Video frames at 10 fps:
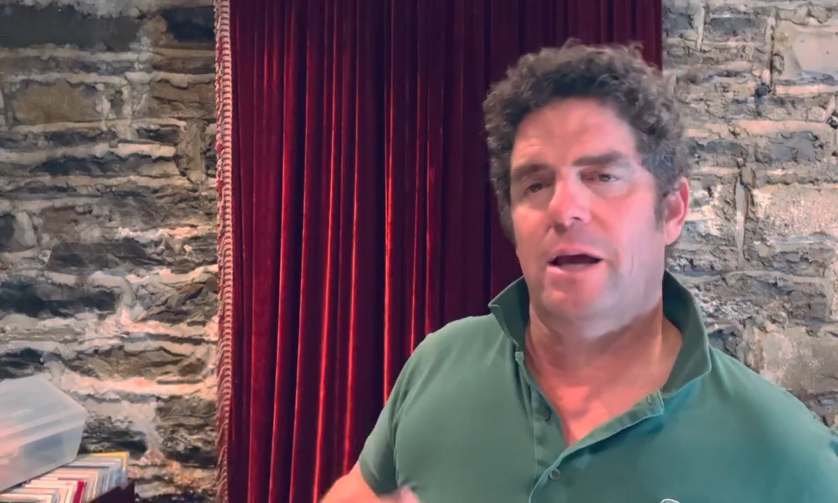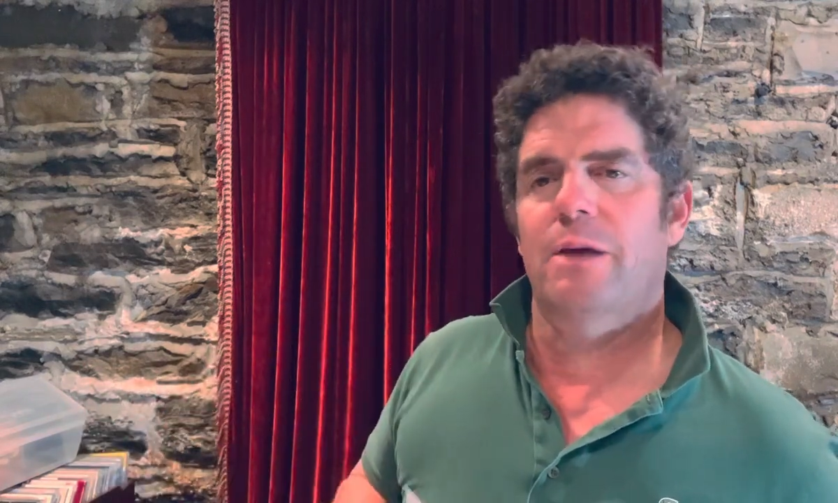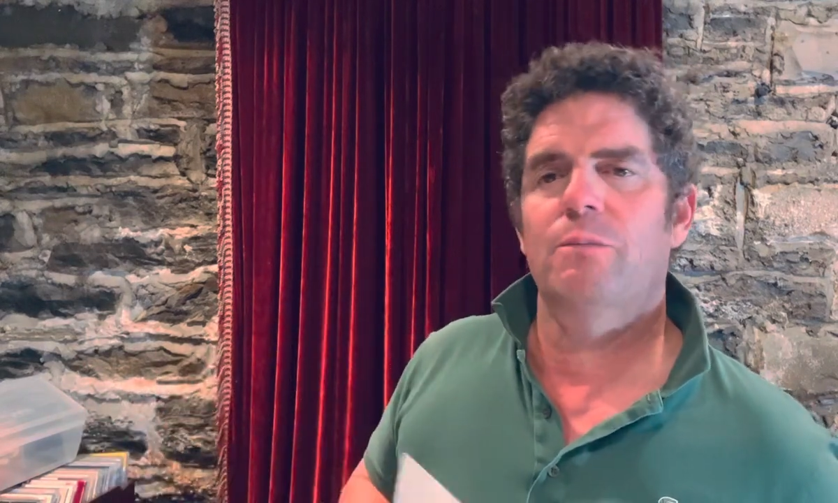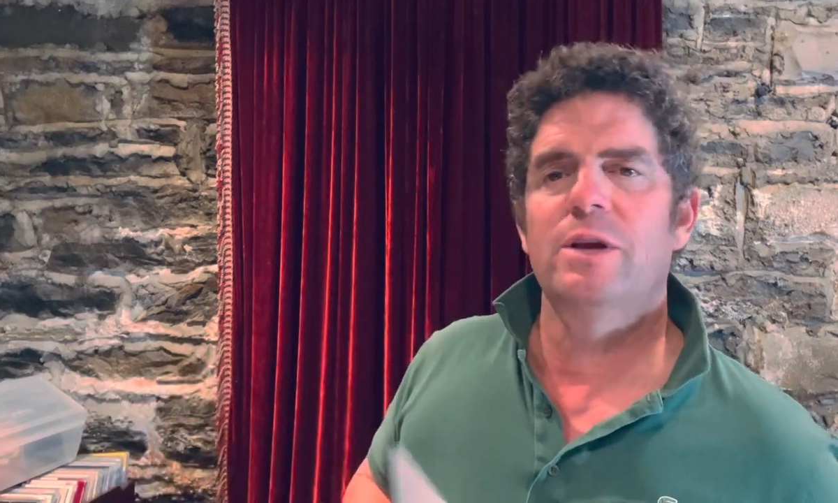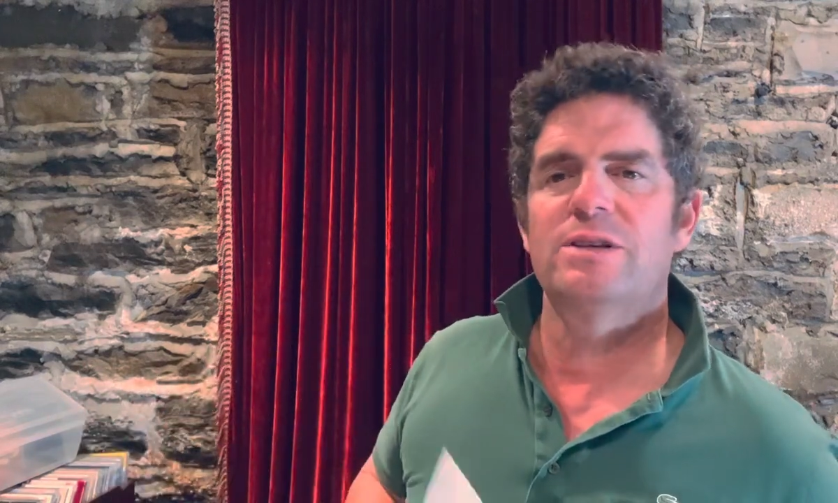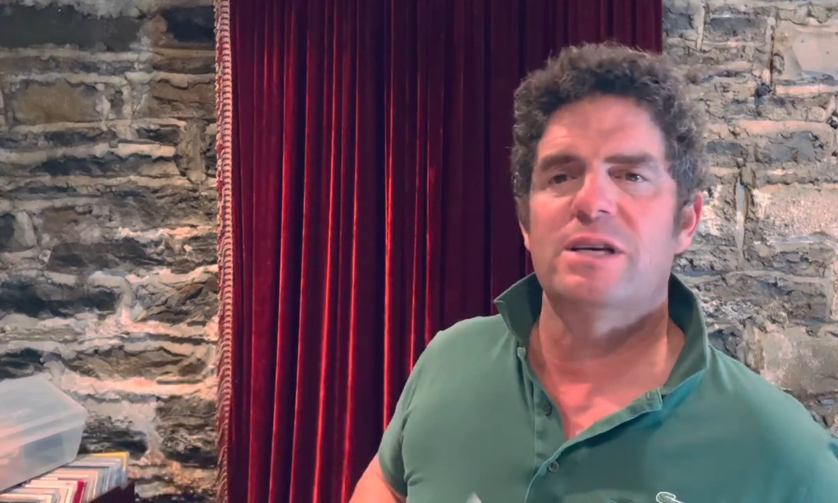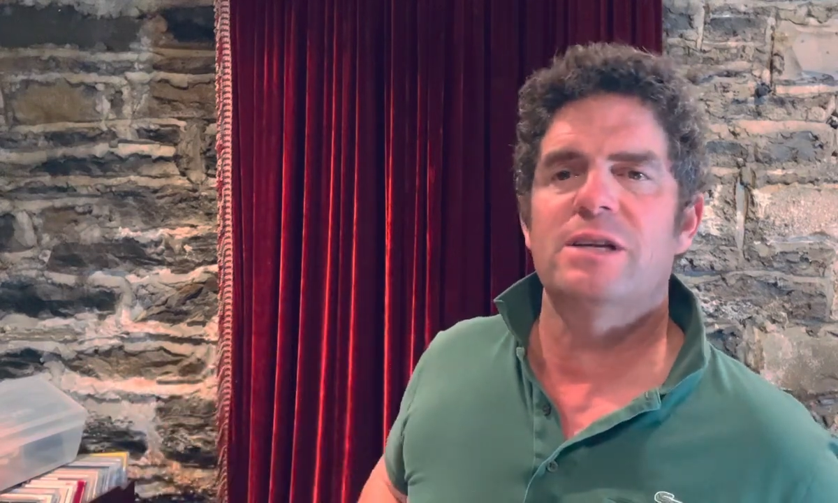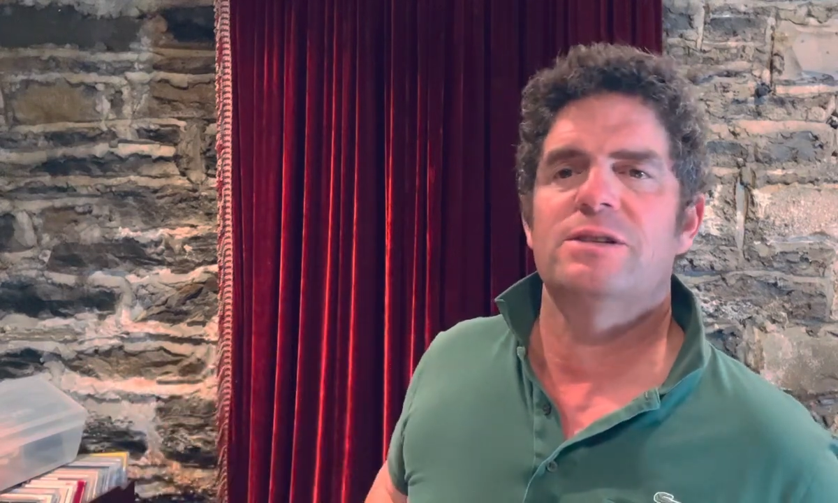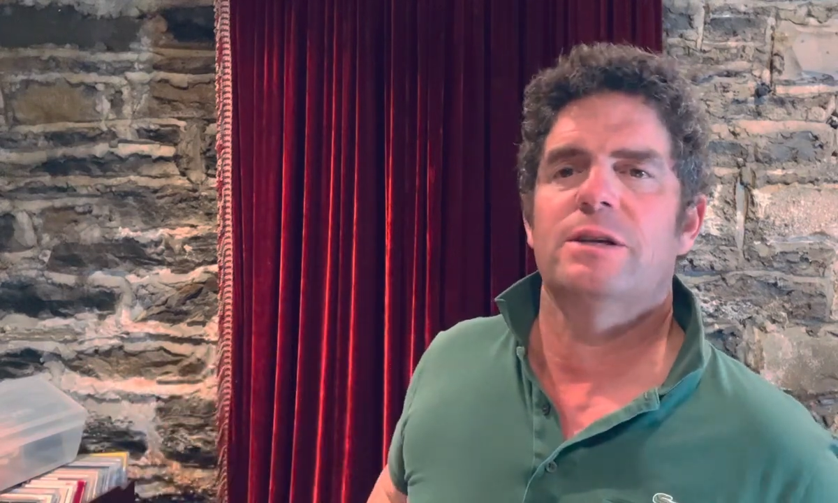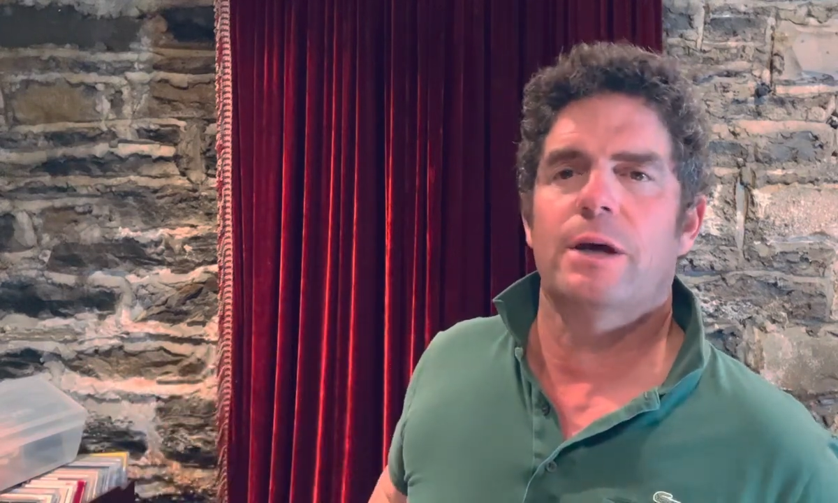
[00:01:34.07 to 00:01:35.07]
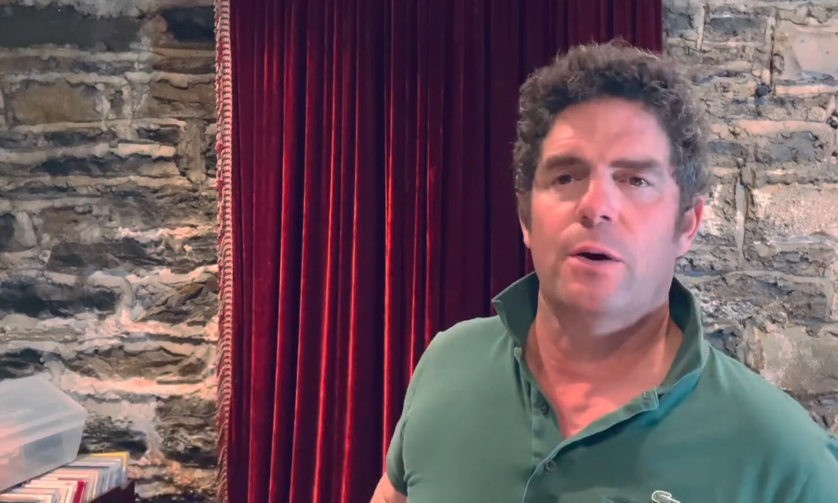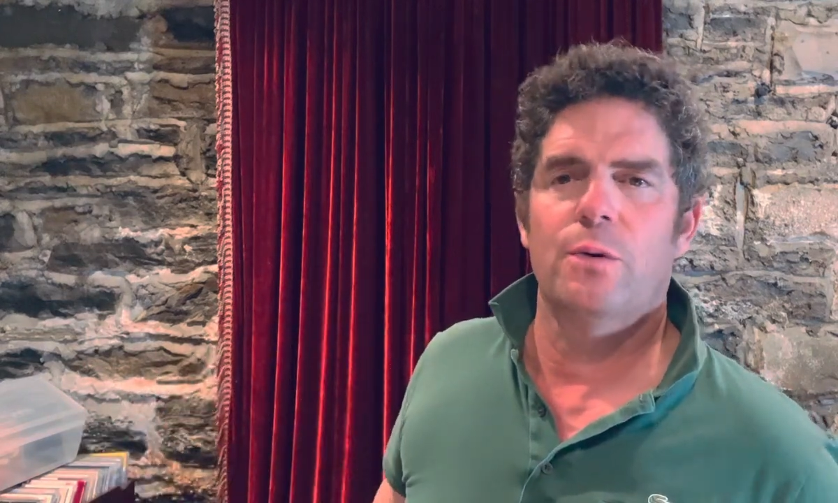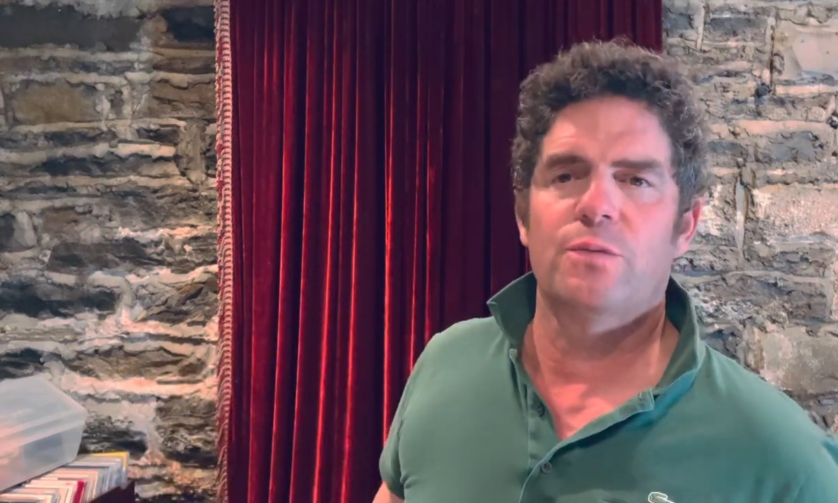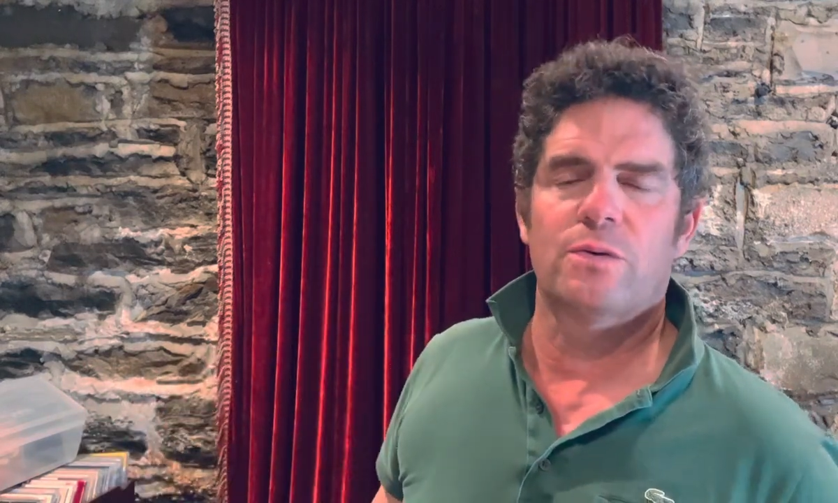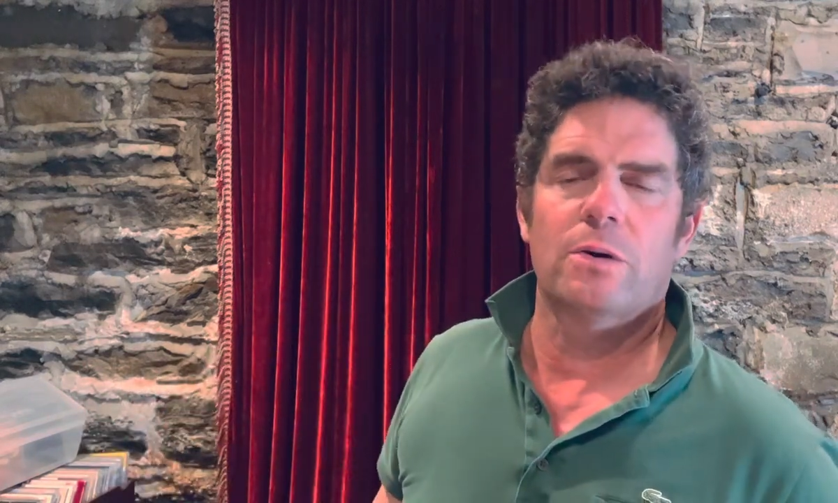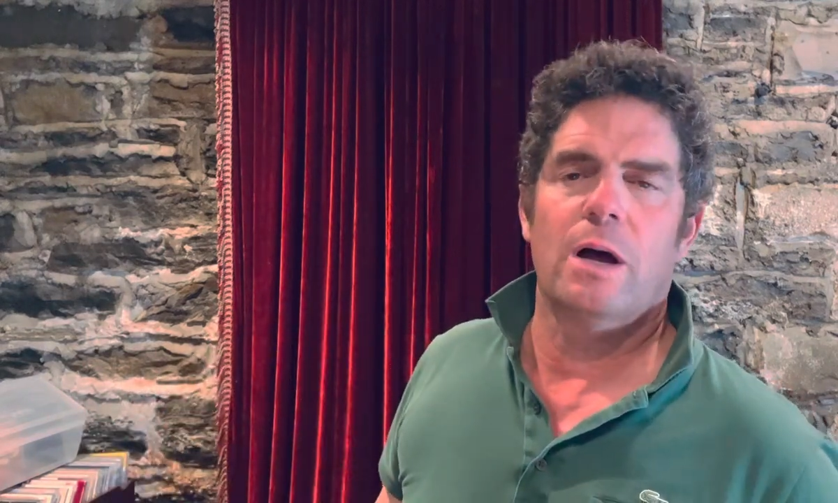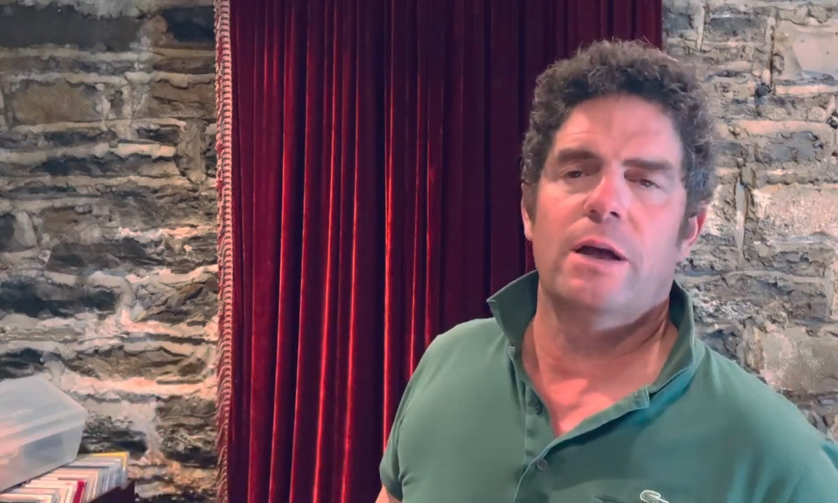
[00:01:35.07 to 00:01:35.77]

And we tend to go for